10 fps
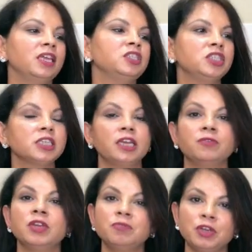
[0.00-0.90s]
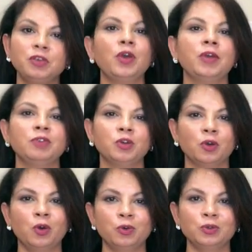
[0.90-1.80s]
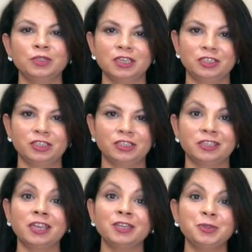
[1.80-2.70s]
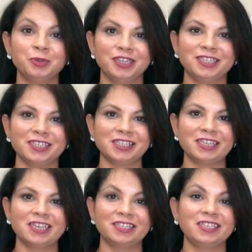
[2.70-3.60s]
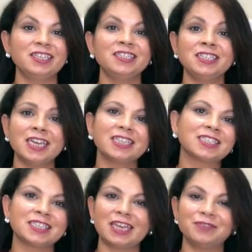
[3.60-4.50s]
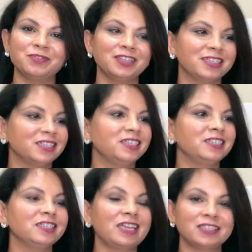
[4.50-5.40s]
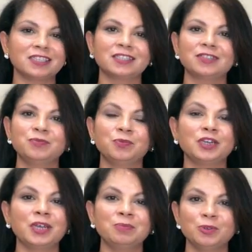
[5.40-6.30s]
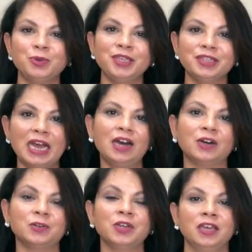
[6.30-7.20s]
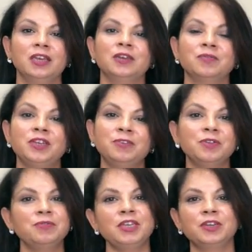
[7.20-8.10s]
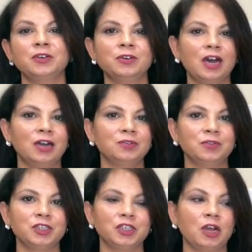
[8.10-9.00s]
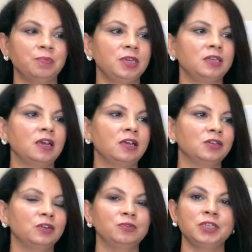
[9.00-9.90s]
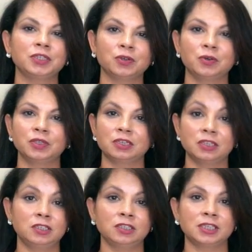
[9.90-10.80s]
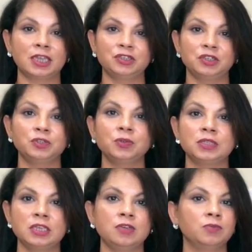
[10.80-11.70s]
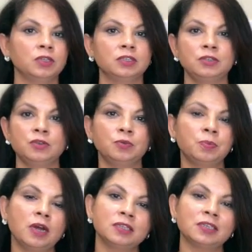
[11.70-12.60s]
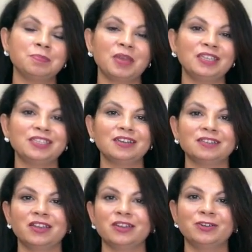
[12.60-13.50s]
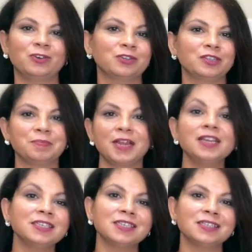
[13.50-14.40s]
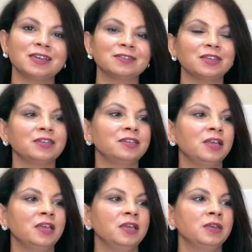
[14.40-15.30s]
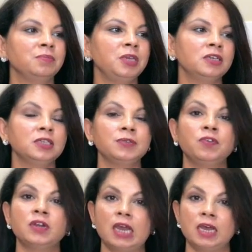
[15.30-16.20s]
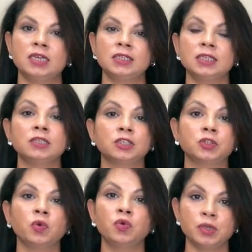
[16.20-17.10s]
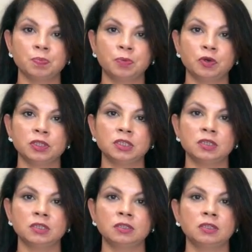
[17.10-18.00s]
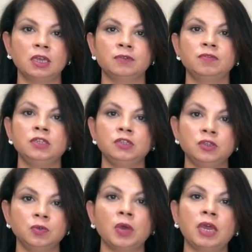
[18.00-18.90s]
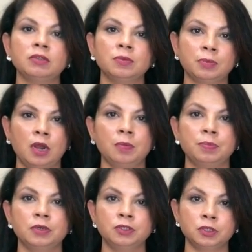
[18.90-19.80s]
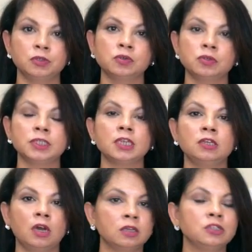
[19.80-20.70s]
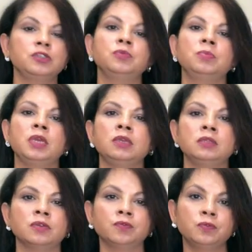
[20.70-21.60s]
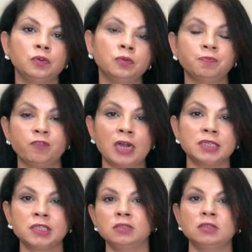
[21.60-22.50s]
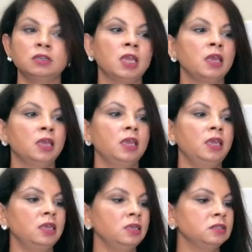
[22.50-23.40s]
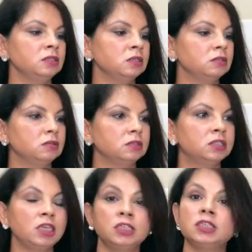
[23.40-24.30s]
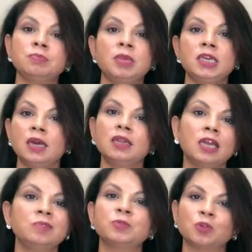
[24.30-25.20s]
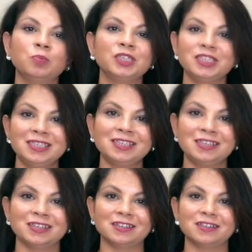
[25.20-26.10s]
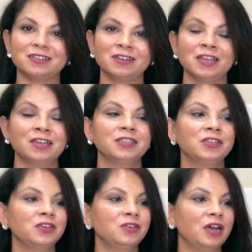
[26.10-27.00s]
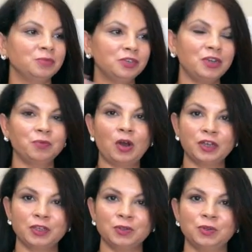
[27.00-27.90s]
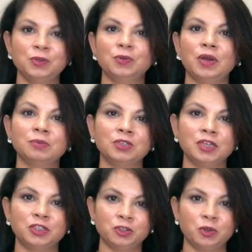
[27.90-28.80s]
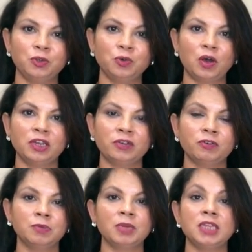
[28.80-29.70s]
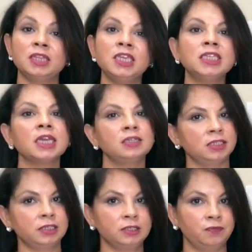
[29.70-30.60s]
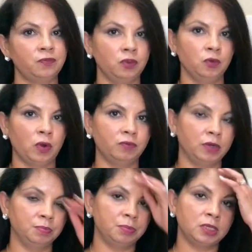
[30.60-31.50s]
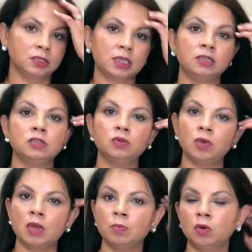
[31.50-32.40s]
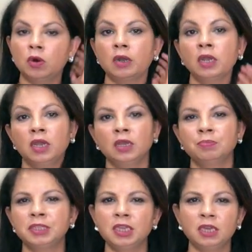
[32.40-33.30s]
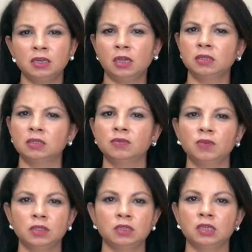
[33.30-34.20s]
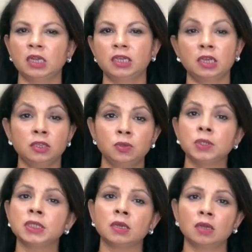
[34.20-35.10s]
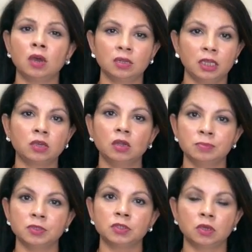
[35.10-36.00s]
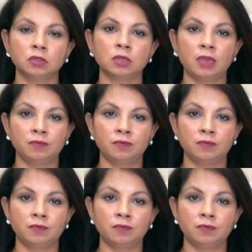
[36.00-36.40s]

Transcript: And she's like, whenever you have your own kitchen, then you will understand. And yes, definitely, that's what I'm doing now. Whenever we go out for shopping, I always go in the kitchen section to see what's new pots and pans are there or the appliances are there. Because for us, it's so important that we do have the proper tools in order to make the food faster, and they just make our life so much easier. So I'm gonna walk you through, I'm gonna show you all of them, and these are just a few of them because I do have more, but they are not the one that like I use like almost on